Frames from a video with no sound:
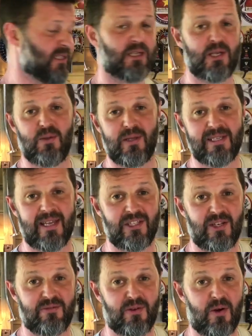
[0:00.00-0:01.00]
do this
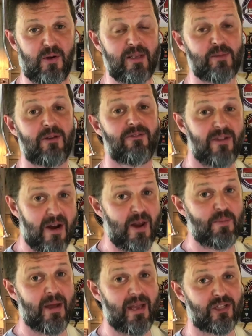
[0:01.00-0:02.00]
engine for him. He's been
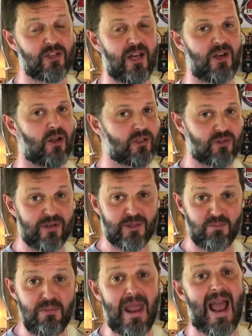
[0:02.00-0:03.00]
very patient and not
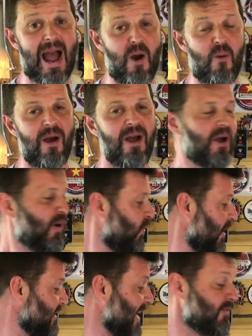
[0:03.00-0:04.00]
stressed me out
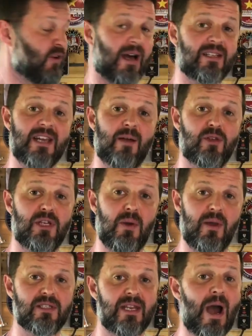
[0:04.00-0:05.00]
whilst I've not had time to do
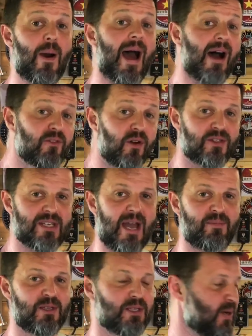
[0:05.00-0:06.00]
it. So now I have got
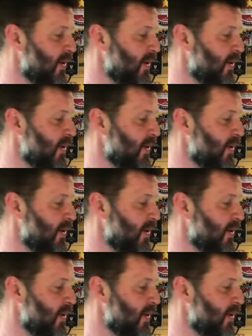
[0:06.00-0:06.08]
time to do